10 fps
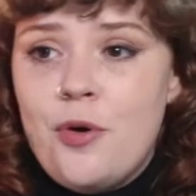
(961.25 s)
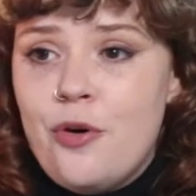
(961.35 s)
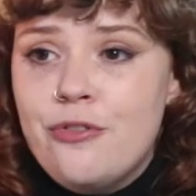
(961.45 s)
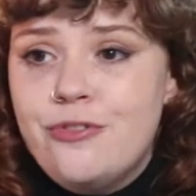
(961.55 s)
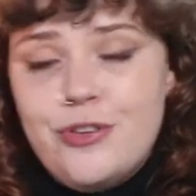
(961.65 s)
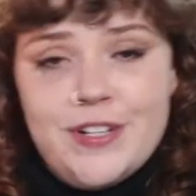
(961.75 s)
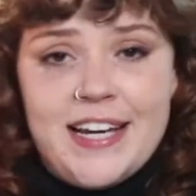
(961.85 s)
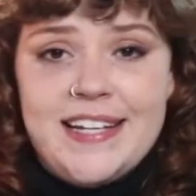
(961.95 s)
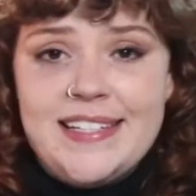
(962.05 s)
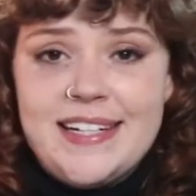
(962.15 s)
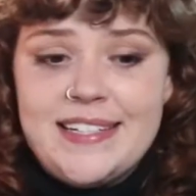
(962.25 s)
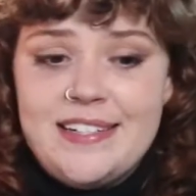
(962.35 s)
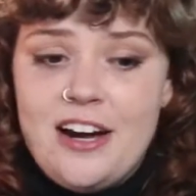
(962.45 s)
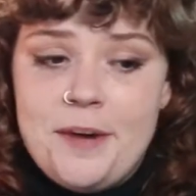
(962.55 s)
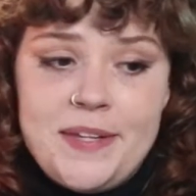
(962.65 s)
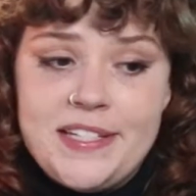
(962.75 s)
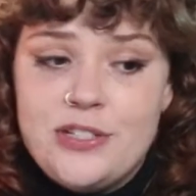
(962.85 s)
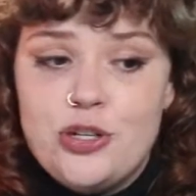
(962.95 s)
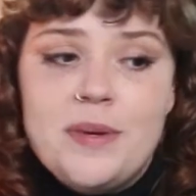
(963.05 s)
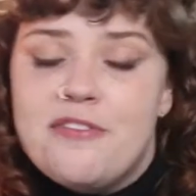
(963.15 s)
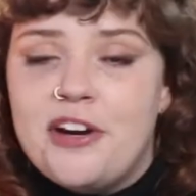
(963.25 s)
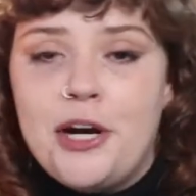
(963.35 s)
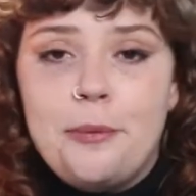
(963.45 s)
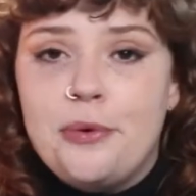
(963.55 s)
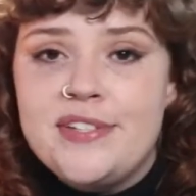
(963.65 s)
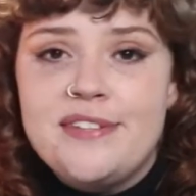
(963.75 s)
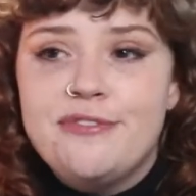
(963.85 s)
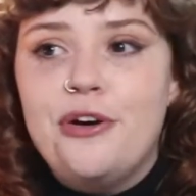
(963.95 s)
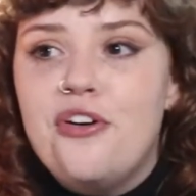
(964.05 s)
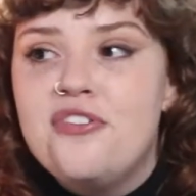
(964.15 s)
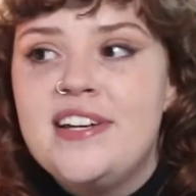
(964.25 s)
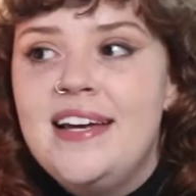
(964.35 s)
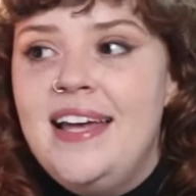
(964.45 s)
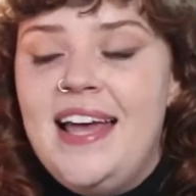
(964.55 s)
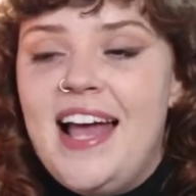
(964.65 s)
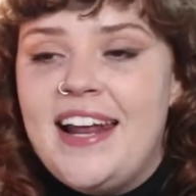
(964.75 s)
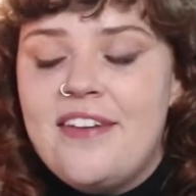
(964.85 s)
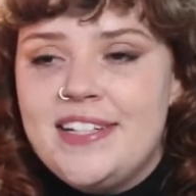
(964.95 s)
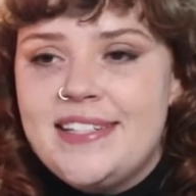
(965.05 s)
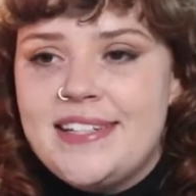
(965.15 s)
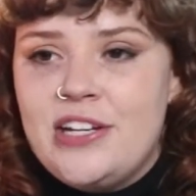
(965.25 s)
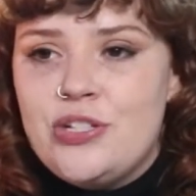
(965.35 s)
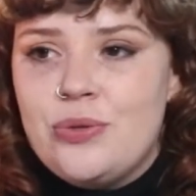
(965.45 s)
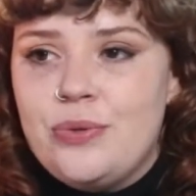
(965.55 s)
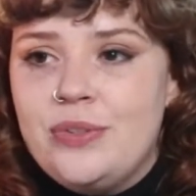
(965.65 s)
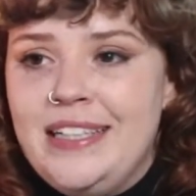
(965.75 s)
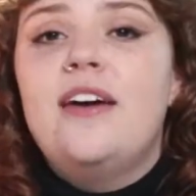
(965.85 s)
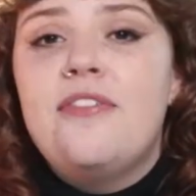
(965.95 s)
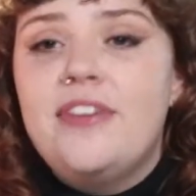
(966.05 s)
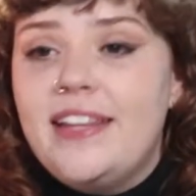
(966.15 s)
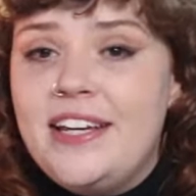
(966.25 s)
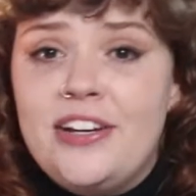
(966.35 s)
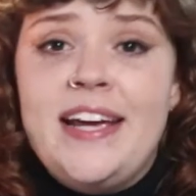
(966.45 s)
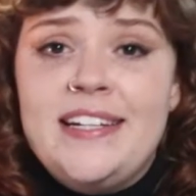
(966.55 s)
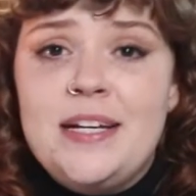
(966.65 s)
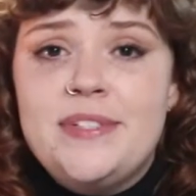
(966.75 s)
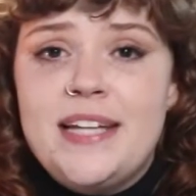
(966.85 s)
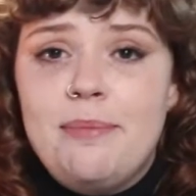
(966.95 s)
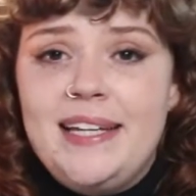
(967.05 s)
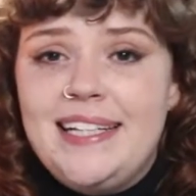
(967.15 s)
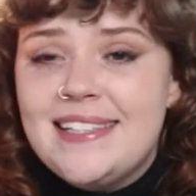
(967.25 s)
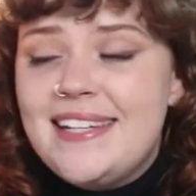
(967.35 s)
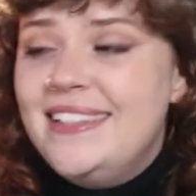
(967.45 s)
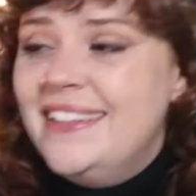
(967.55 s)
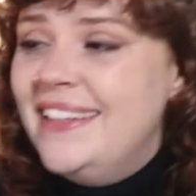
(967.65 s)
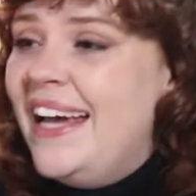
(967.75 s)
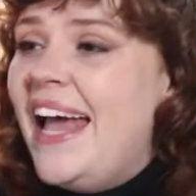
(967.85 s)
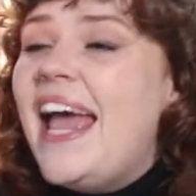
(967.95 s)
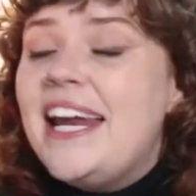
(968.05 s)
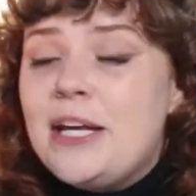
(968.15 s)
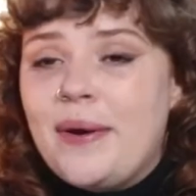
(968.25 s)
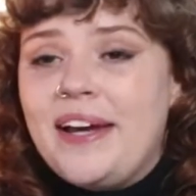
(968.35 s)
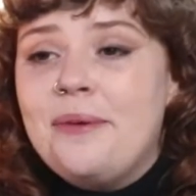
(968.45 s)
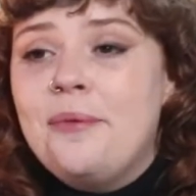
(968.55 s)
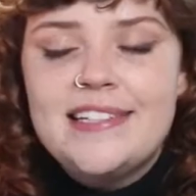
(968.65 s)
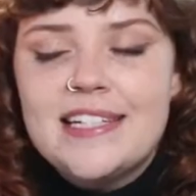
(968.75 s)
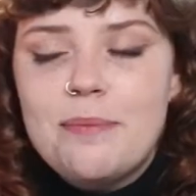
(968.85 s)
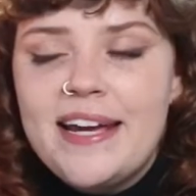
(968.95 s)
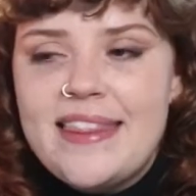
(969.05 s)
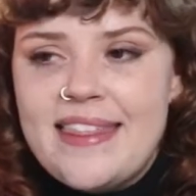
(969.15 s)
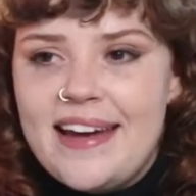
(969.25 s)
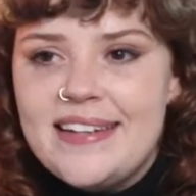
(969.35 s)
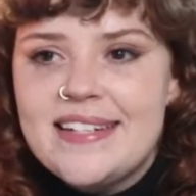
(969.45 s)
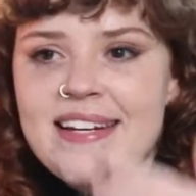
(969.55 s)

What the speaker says: or 4 days the next time. There's too many variables involved, and having a schedule, I feel like you're going to end up with dead plants. Anyway, despite that,